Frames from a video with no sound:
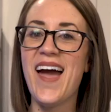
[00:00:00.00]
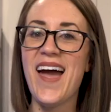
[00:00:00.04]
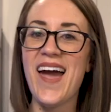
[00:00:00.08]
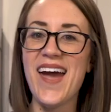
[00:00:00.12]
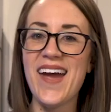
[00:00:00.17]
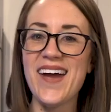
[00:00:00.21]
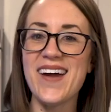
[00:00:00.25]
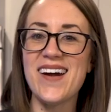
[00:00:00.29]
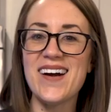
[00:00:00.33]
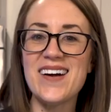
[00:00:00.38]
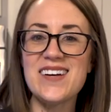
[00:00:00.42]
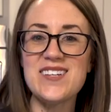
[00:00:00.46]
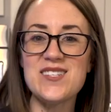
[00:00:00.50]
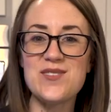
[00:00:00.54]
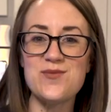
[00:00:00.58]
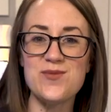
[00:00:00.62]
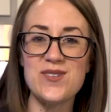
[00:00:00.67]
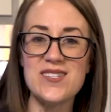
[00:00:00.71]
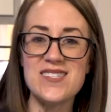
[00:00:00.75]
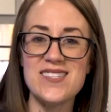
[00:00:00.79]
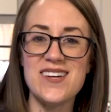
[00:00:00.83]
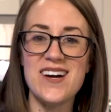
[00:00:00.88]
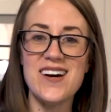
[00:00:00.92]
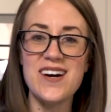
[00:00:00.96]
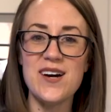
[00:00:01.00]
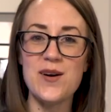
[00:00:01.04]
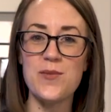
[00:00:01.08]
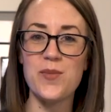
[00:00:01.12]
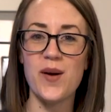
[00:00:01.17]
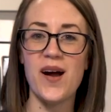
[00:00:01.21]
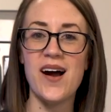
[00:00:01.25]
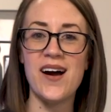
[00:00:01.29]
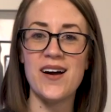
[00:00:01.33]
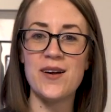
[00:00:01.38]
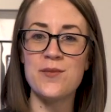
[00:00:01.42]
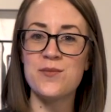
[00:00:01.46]
Hey guys, what's
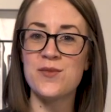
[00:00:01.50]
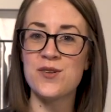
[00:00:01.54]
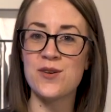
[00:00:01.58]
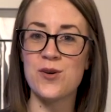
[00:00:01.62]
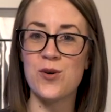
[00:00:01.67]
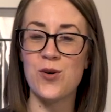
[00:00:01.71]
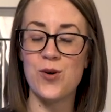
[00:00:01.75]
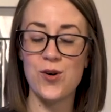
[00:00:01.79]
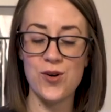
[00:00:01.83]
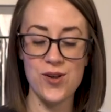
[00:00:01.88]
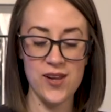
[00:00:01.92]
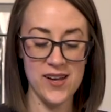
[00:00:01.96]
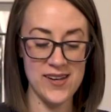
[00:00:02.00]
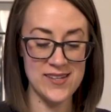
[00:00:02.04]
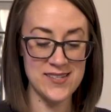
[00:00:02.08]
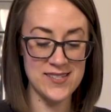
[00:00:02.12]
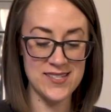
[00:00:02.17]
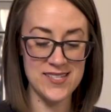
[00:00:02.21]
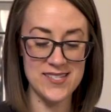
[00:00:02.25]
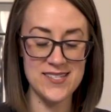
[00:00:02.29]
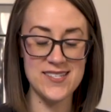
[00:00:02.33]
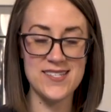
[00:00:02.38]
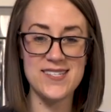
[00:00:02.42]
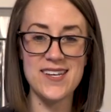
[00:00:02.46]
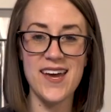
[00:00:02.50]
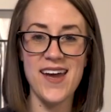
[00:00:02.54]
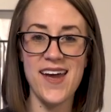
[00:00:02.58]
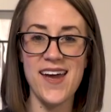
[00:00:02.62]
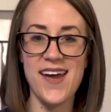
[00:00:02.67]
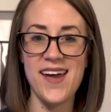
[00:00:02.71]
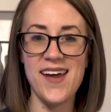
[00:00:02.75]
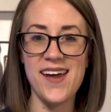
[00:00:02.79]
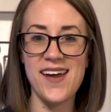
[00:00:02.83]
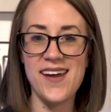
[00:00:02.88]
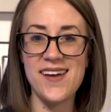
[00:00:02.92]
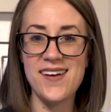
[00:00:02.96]
up? I'm Nicole, and
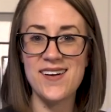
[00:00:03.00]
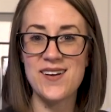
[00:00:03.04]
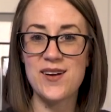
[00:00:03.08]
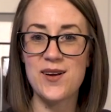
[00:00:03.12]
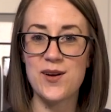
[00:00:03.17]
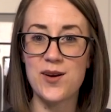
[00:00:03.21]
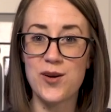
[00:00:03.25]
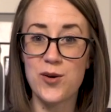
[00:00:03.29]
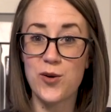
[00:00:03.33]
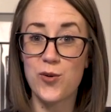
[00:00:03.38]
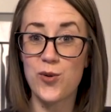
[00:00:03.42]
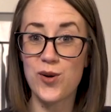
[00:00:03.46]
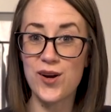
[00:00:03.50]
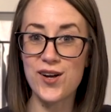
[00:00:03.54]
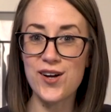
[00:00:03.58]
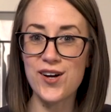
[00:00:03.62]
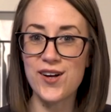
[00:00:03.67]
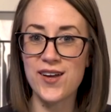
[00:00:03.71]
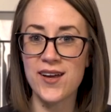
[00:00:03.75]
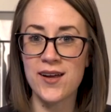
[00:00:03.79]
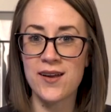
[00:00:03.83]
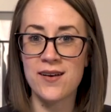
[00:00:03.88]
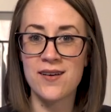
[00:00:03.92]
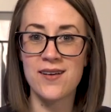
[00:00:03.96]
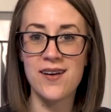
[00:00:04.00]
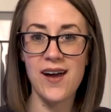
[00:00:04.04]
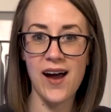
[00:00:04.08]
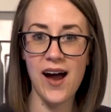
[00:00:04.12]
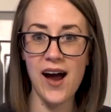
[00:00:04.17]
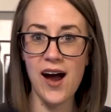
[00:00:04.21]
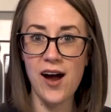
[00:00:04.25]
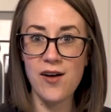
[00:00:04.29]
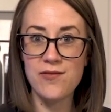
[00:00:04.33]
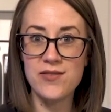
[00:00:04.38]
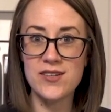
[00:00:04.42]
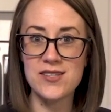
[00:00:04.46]
today we're cooking,
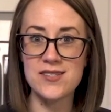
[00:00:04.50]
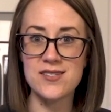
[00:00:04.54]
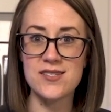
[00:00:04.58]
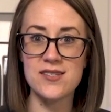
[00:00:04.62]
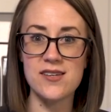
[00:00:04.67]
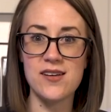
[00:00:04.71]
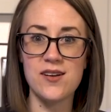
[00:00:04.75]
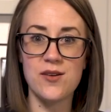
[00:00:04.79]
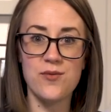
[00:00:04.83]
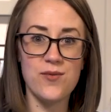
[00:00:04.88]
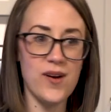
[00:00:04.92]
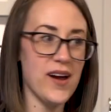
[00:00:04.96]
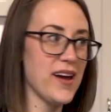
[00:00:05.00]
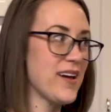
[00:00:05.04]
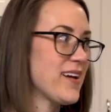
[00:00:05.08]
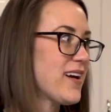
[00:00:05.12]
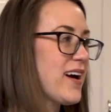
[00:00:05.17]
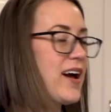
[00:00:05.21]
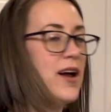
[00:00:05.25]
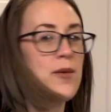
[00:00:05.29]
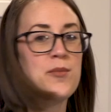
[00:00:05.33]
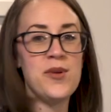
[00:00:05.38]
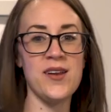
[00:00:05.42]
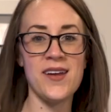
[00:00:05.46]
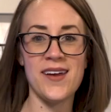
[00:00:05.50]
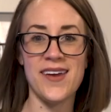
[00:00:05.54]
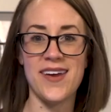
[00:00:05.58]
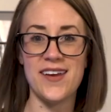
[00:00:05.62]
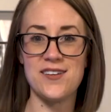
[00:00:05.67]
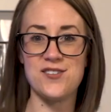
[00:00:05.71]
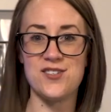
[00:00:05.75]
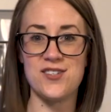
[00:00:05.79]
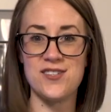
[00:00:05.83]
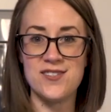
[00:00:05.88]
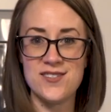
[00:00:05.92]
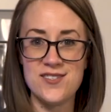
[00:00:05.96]
obviously, right? I'm in a
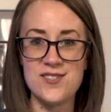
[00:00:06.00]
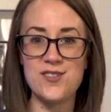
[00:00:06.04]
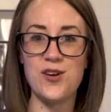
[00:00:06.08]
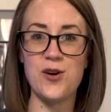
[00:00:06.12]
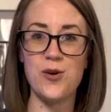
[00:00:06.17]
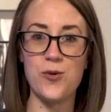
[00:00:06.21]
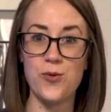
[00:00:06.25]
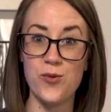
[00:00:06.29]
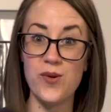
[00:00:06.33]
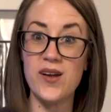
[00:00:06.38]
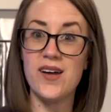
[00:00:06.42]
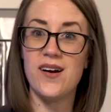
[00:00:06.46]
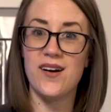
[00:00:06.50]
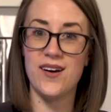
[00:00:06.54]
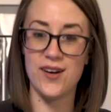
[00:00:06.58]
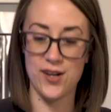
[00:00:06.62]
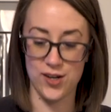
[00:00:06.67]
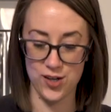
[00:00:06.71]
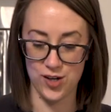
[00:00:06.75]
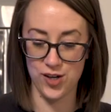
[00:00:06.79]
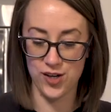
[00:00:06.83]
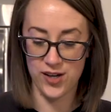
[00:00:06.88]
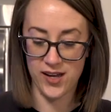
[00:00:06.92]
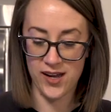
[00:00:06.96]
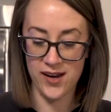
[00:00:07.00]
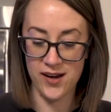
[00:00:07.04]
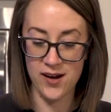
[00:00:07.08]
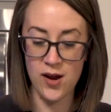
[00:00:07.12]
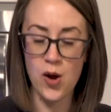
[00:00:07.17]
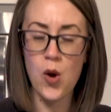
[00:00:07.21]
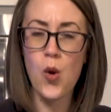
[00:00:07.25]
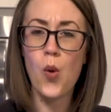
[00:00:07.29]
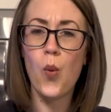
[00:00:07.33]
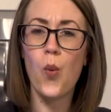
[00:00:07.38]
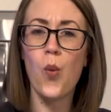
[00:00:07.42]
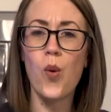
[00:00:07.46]
kitchen, so we are cooking.
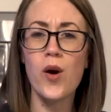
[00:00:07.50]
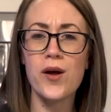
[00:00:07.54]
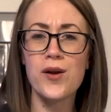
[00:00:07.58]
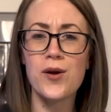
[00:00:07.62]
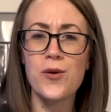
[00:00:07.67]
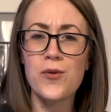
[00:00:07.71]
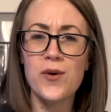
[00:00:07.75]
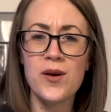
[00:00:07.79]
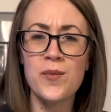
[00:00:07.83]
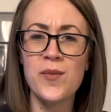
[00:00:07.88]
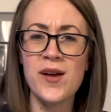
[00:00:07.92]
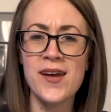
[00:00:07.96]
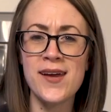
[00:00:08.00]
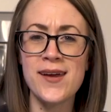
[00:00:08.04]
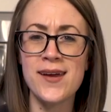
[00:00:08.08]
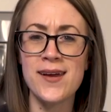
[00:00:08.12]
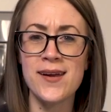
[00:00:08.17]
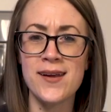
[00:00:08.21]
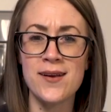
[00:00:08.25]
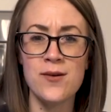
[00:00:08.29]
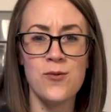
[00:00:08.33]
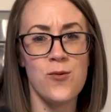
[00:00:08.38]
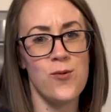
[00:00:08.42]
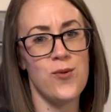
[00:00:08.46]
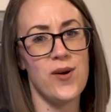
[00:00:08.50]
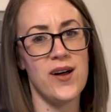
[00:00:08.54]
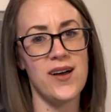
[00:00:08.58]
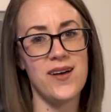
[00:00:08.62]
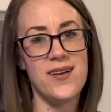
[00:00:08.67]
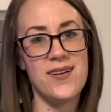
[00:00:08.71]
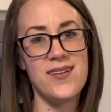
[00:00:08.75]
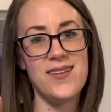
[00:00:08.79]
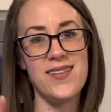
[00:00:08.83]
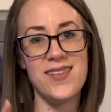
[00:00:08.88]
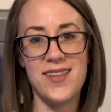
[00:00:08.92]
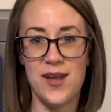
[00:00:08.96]
What are we making?
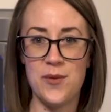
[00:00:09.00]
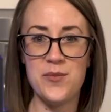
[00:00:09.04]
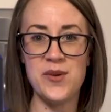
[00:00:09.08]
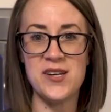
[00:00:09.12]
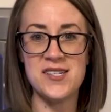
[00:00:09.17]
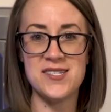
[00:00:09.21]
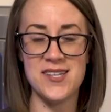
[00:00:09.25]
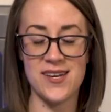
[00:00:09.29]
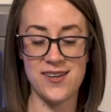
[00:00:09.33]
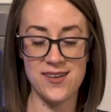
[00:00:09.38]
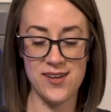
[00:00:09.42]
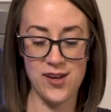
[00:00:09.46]
Well, let me tell